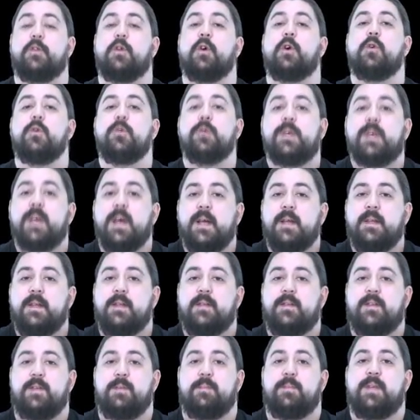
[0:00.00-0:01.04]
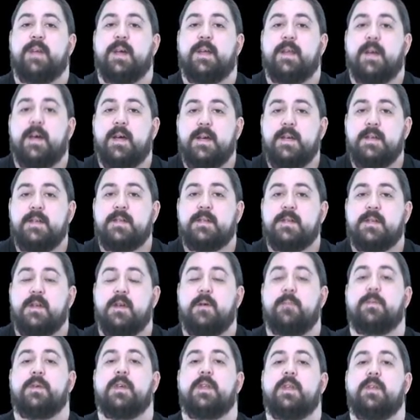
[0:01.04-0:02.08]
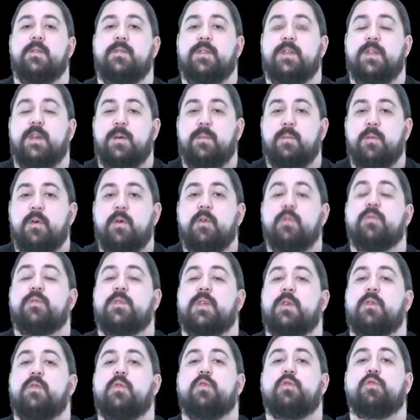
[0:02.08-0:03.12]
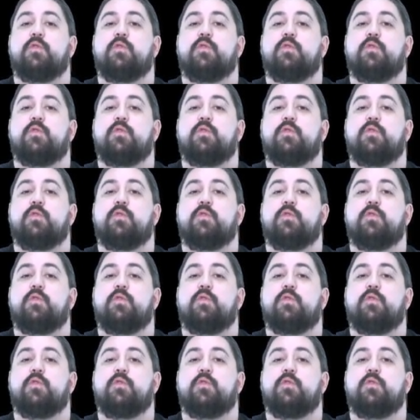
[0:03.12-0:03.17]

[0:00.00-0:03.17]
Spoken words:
Of course, with address types,